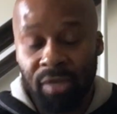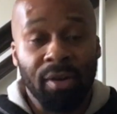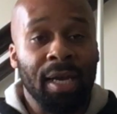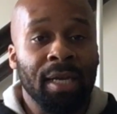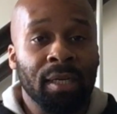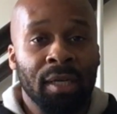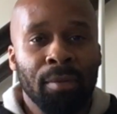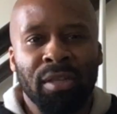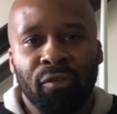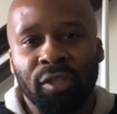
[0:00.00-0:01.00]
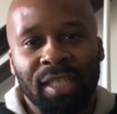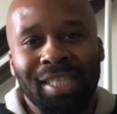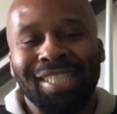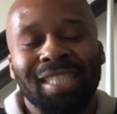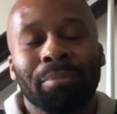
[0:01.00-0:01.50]
he was the first
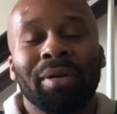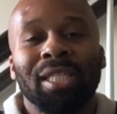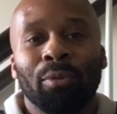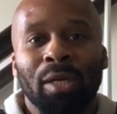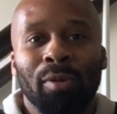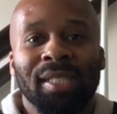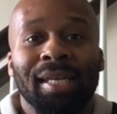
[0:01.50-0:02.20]
collegian to break 21